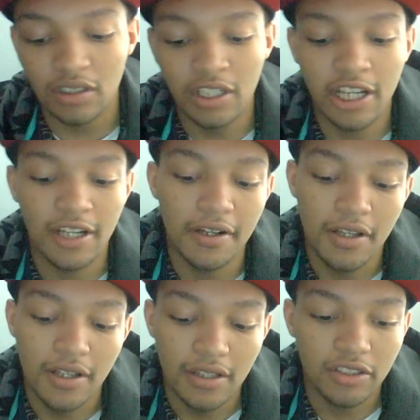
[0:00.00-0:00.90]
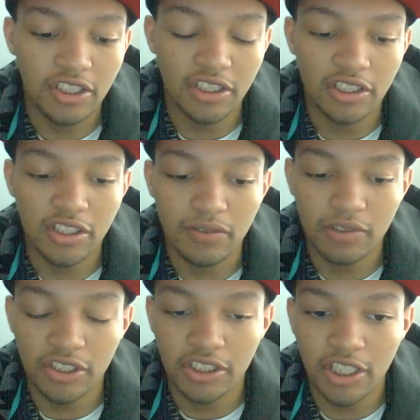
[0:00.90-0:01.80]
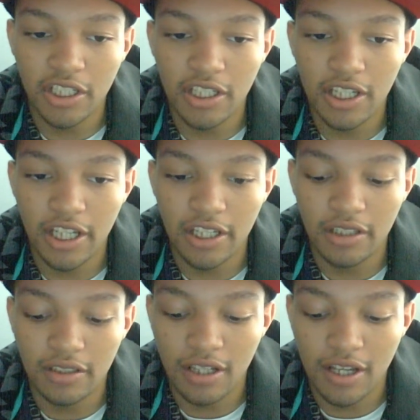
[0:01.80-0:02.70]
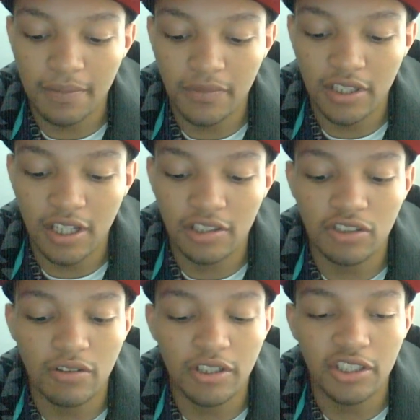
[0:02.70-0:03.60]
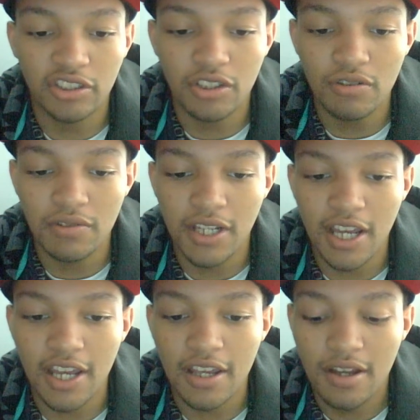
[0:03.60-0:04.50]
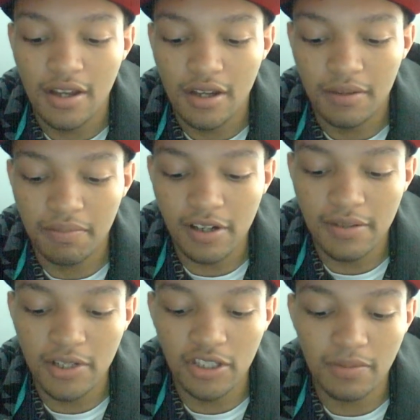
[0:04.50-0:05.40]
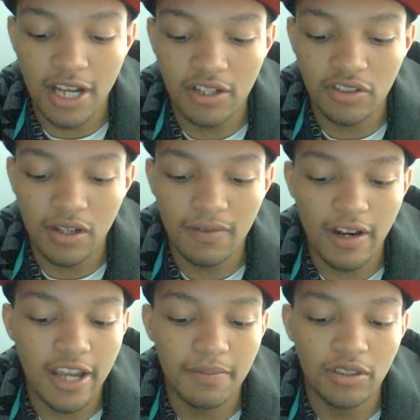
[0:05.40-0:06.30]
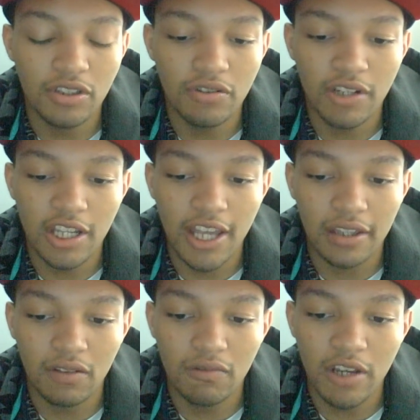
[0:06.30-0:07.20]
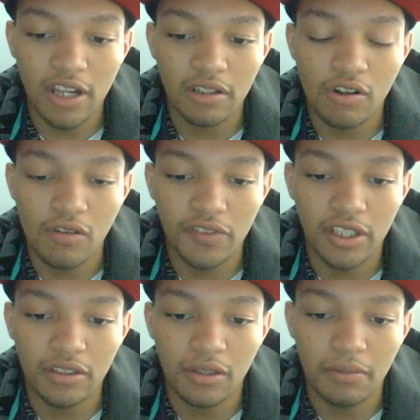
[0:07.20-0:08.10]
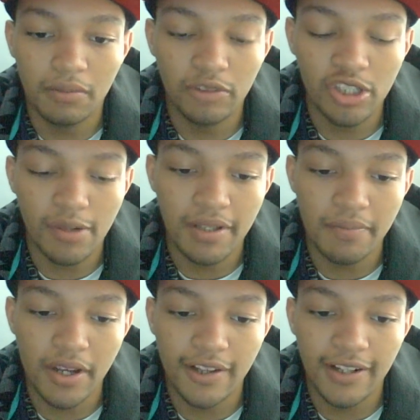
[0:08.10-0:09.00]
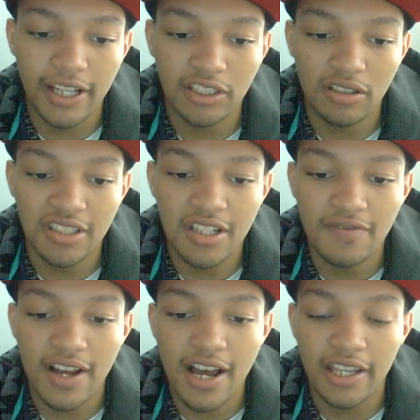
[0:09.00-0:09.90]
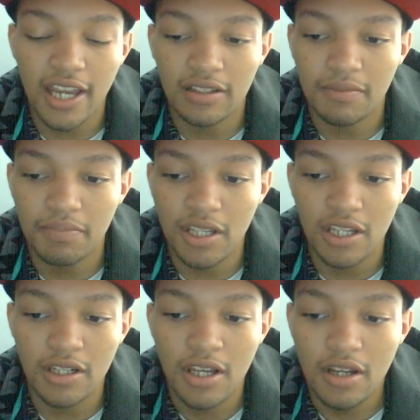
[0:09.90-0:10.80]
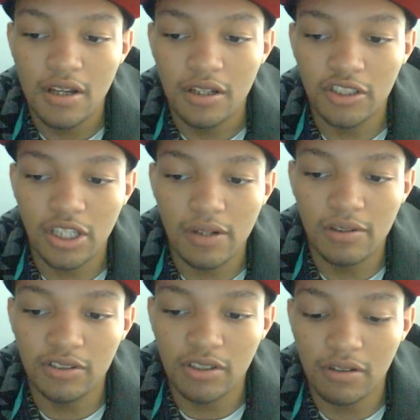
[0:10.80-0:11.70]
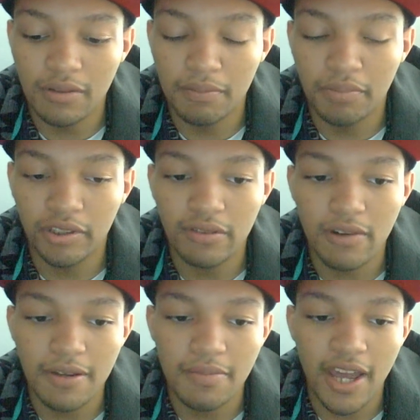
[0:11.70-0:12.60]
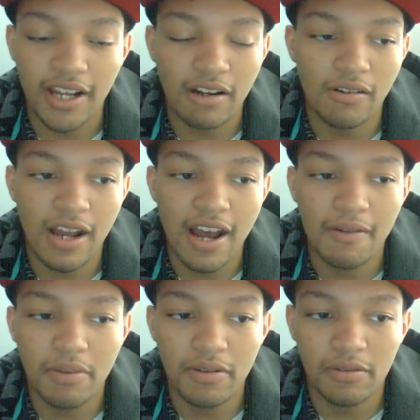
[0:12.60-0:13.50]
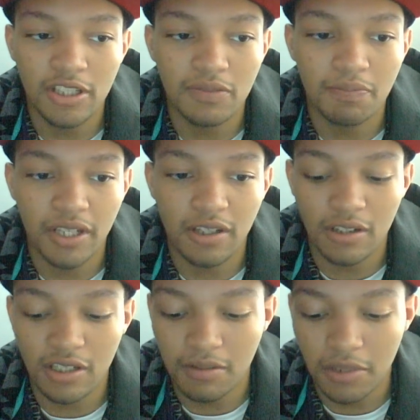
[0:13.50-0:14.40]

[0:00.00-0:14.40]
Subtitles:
And since this was Cena and the Dudleys going against the New Day, pretty much the match is alright, but the New Day got the win. Kofi hit the Trouble in Paradise on D-Von, got the pin. Xavier Woods is holding Bully Ray back. I don't know how, but he's bigger than him